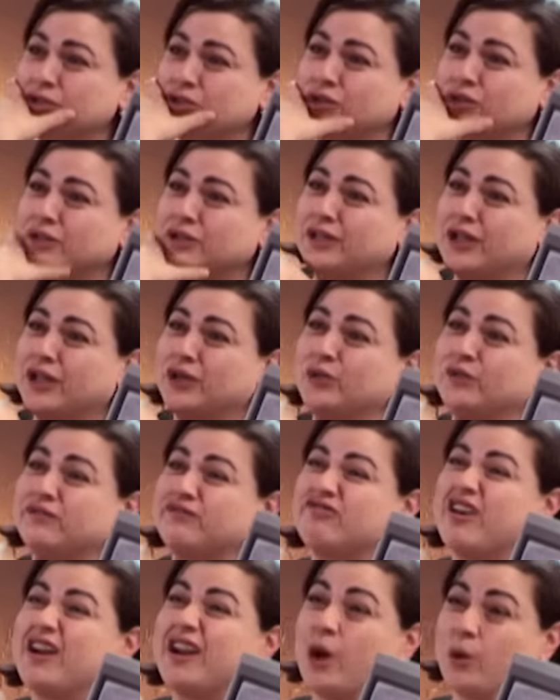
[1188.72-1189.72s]
dessert and you
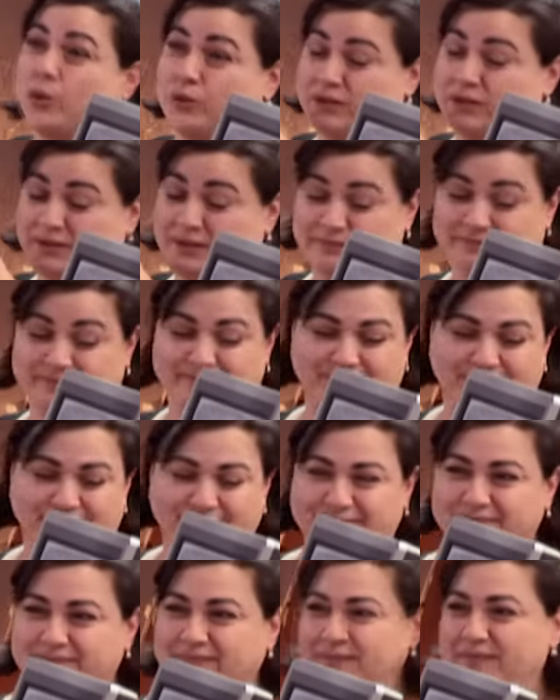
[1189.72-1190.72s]
run out.
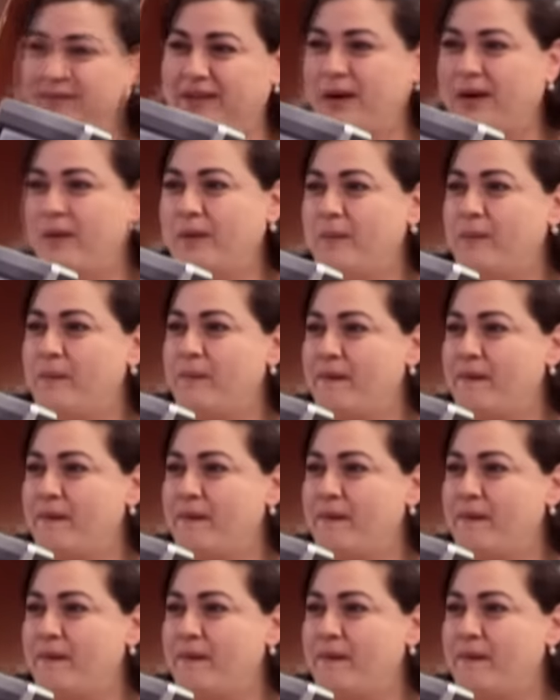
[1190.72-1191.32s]
Isn't that